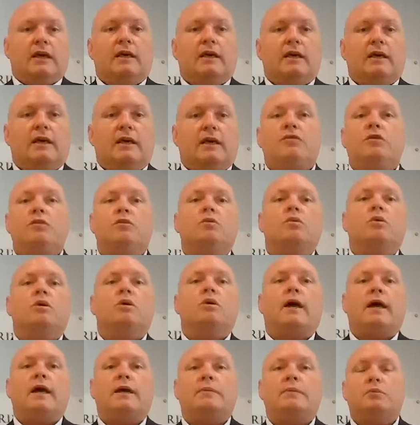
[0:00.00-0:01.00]
If you
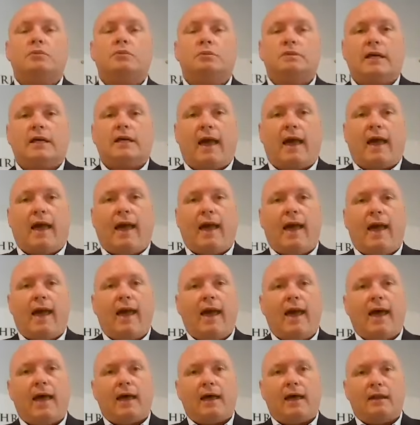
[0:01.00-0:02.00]
were able to
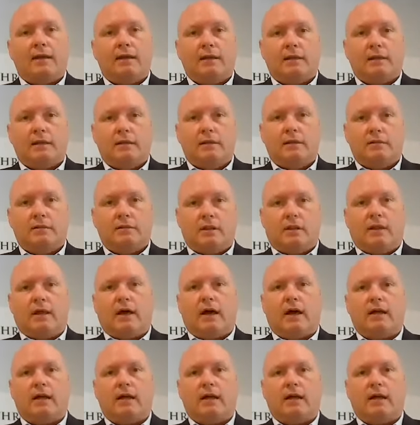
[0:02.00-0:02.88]
add to